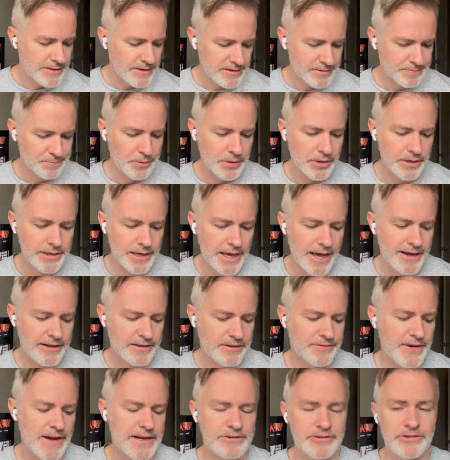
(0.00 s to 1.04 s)
this book, X
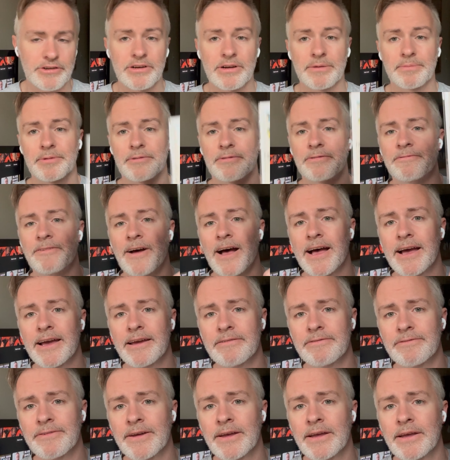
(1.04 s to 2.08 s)
Factor number
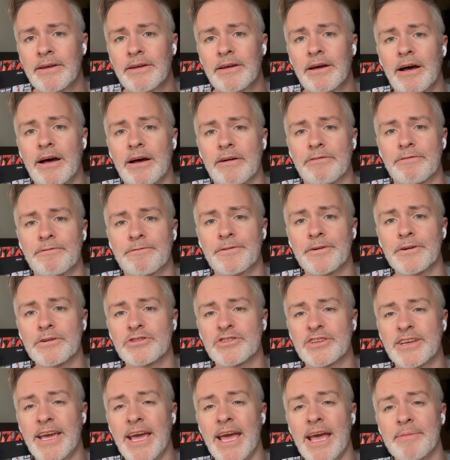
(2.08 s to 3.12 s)
five, uh,
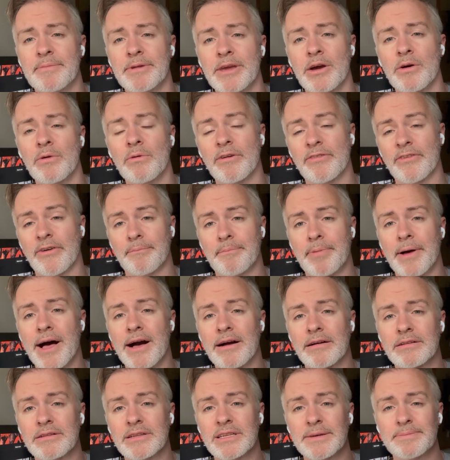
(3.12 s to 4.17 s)
First Cameo of
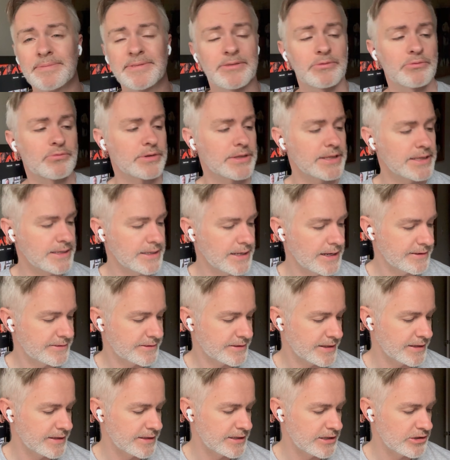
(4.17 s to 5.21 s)
Apocalypse, really nice
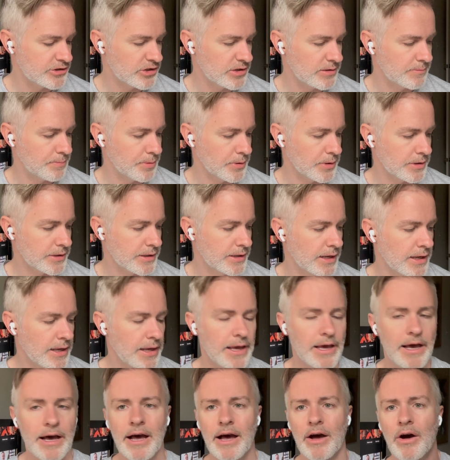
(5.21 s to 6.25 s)
condition book.
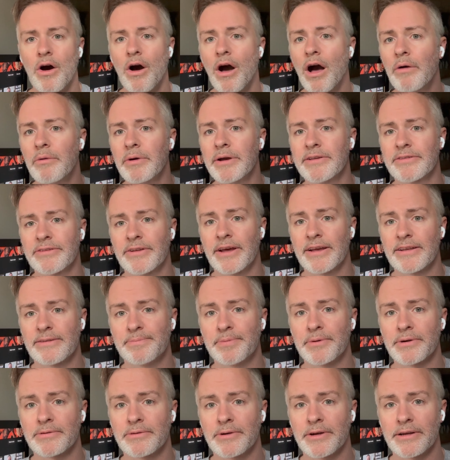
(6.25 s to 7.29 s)
Uh, always a nice
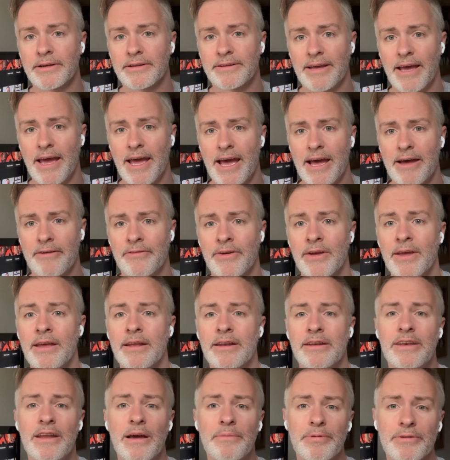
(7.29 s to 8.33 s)
book to have.
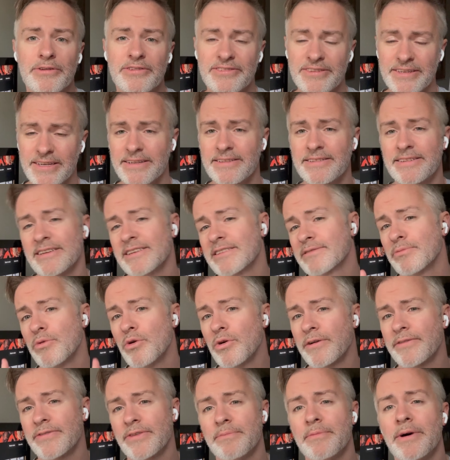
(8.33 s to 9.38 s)
Number six is
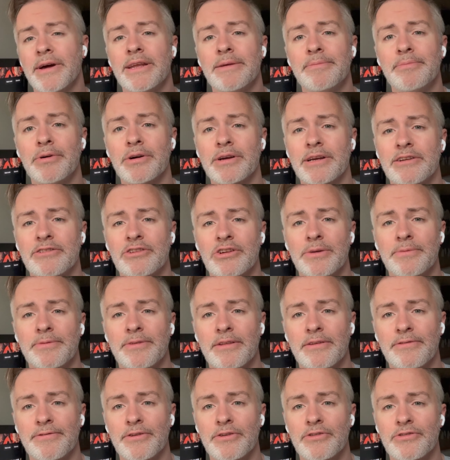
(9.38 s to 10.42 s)
more of the money book in terms of
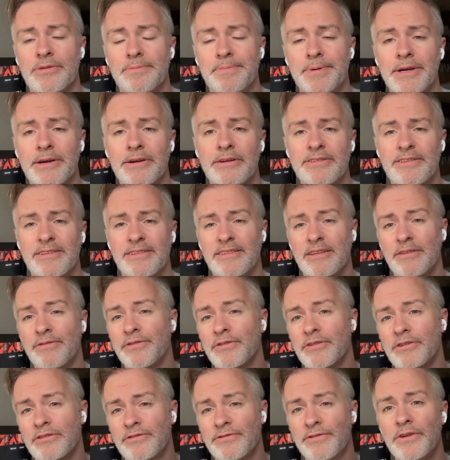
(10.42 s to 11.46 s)
the first appearance. It's the
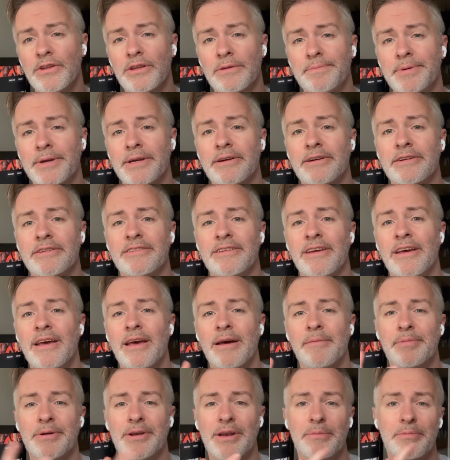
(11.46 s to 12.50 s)
first full appearance,
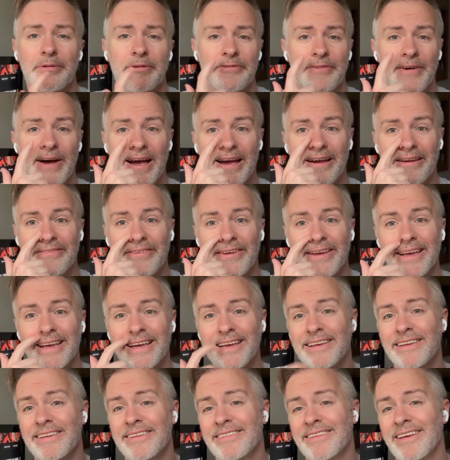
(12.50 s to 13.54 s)
but number five
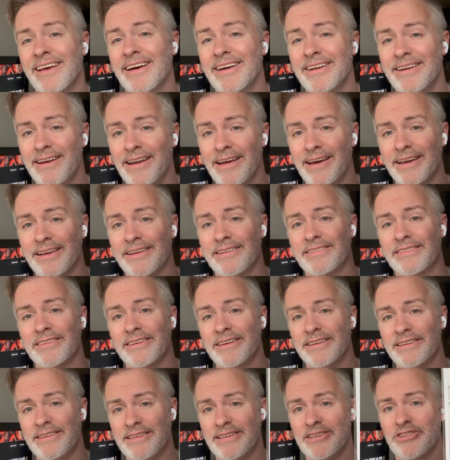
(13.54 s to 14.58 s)
is a nice
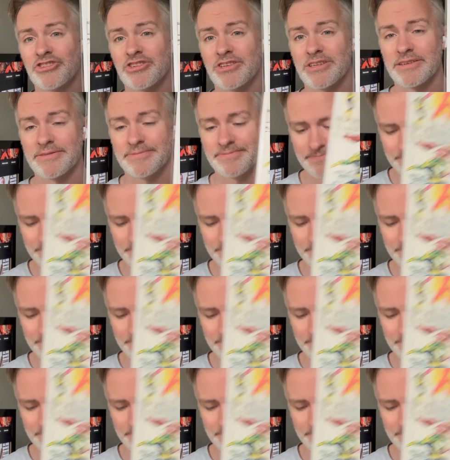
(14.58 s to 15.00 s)
addition.